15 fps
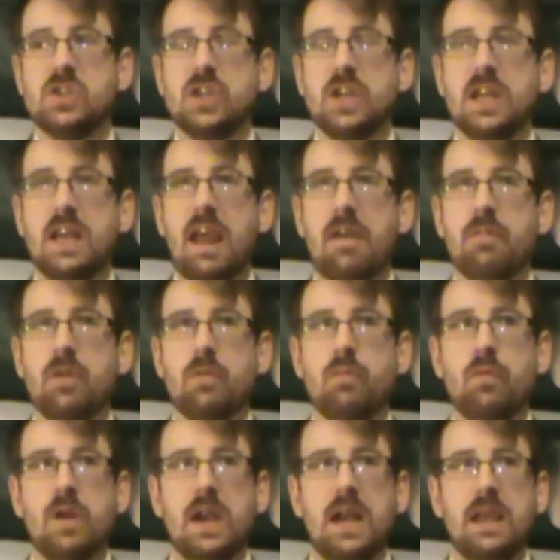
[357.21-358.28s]
She never
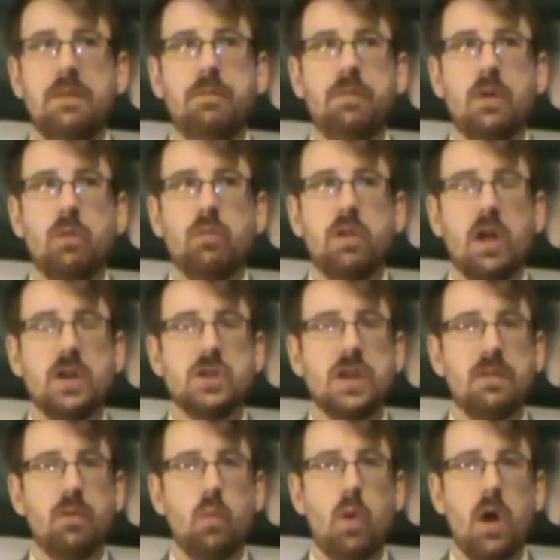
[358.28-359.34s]
really feels like
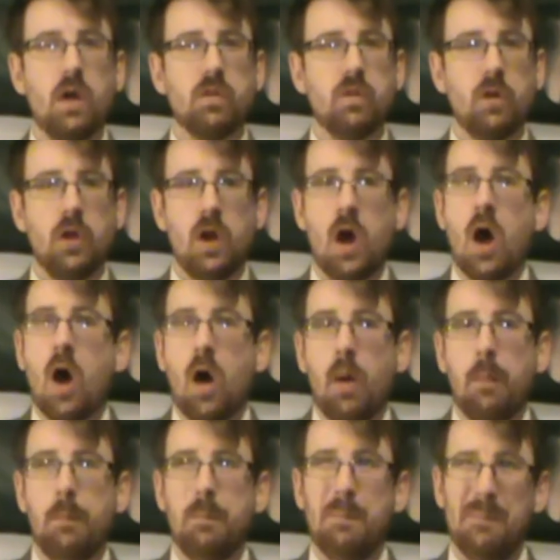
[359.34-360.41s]
she ever works on an
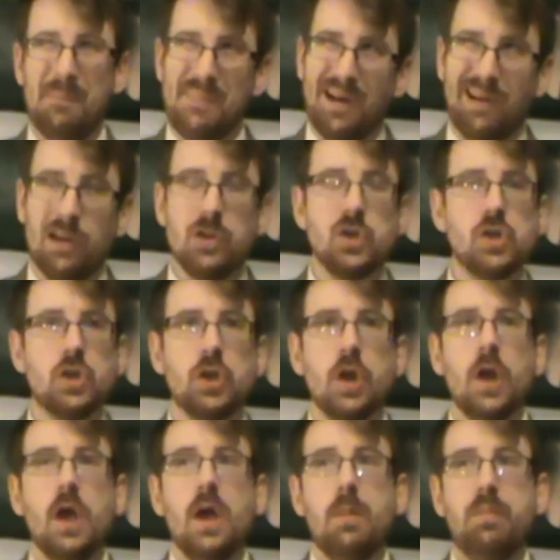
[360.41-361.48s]
arm much
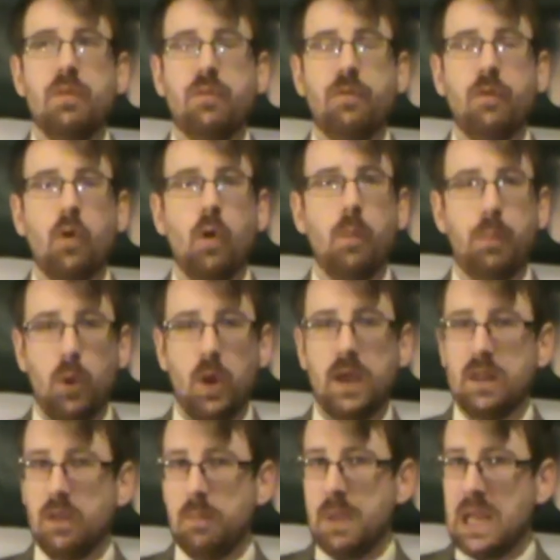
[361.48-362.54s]
before
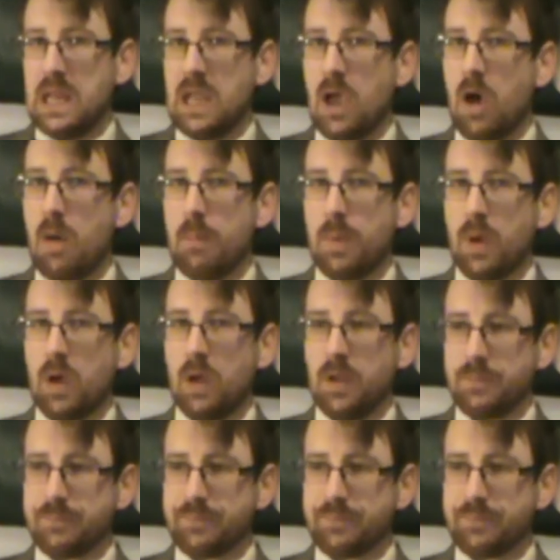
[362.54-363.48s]
putting them in the armbar.